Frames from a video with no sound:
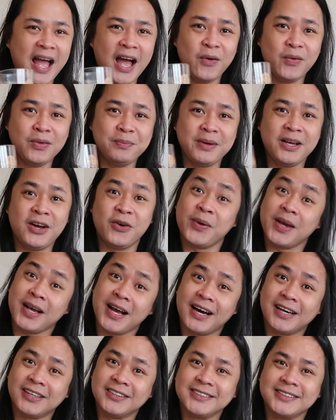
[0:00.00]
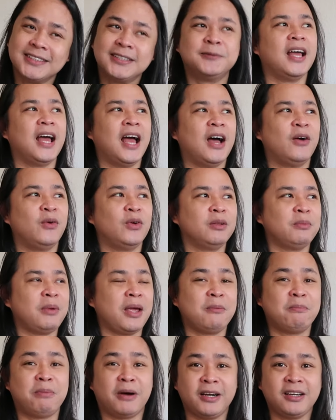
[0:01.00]
I will be going out. I will
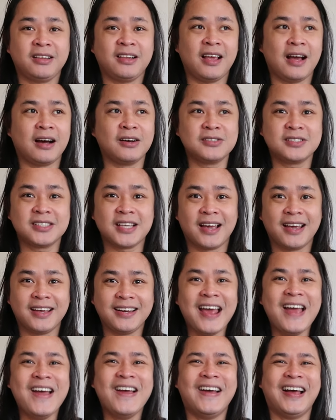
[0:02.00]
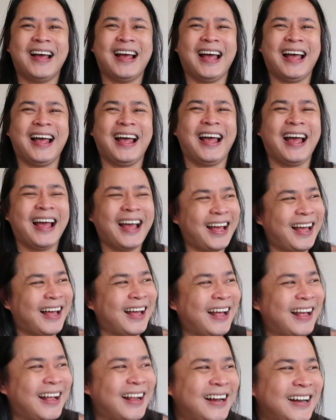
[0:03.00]
make party outside.
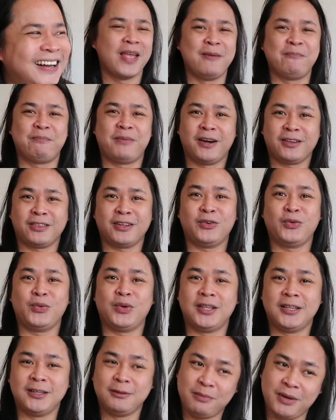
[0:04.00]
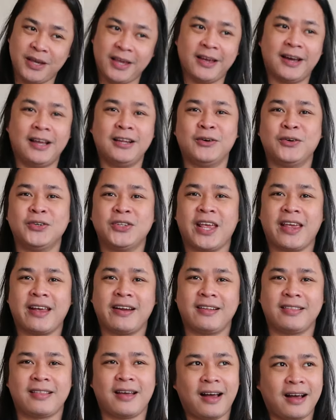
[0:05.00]
And partner will be alone
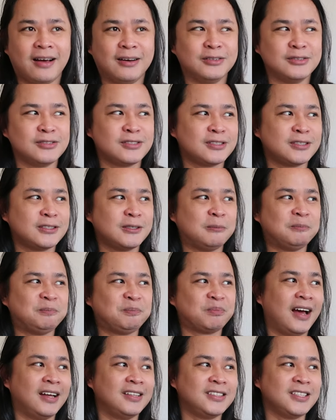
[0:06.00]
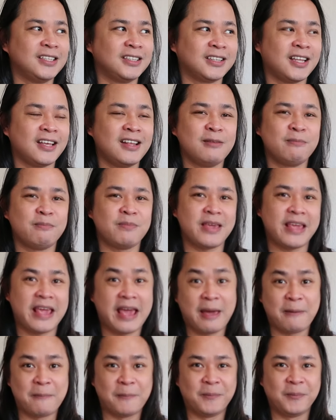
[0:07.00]
here in the house until 10
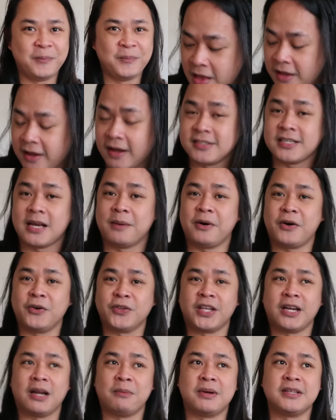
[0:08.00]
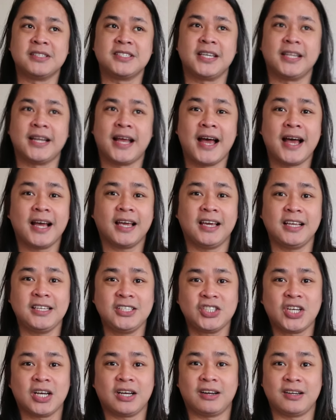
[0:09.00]
PM. Kasama ko na naman sina
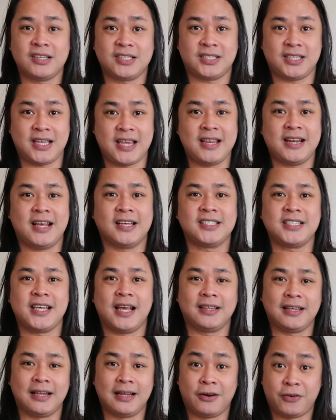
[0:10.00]
Kitcha, Christine at si Ate